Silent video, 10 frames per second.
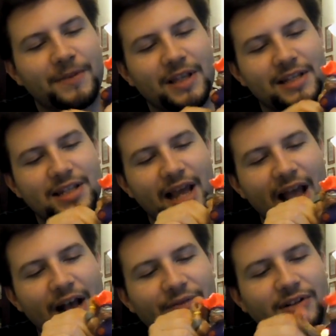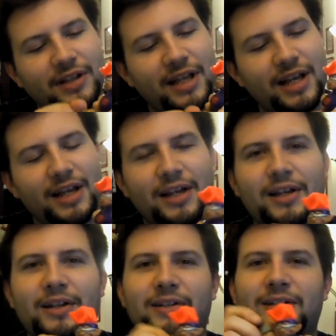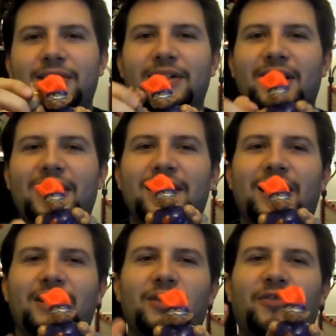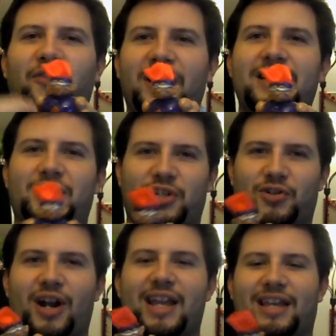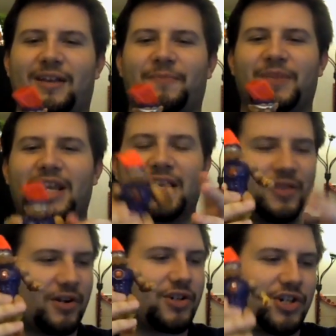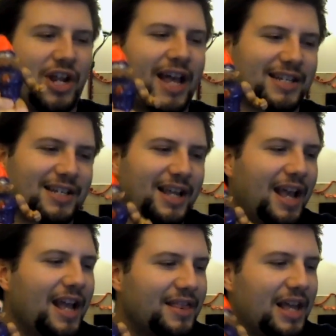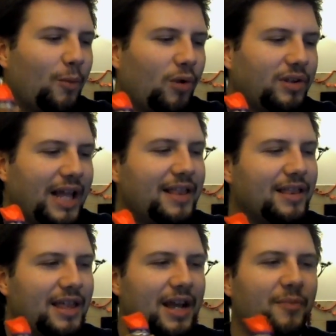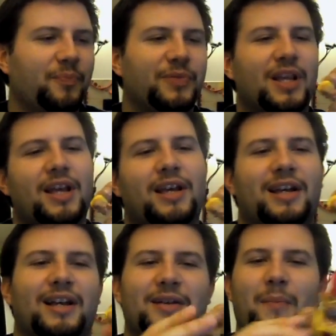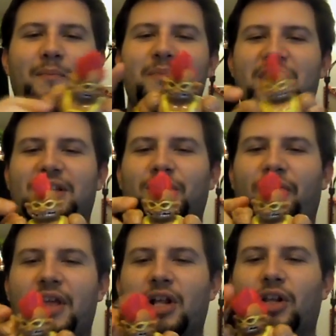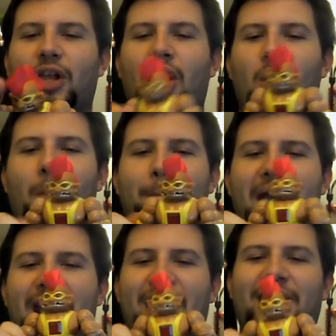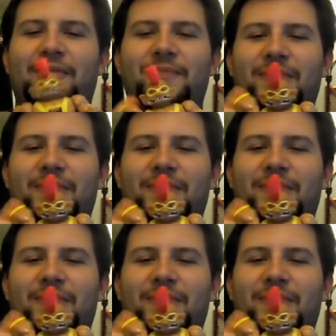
is they have a little flint strike in their chest that will let them, this little thing, glow. Bang!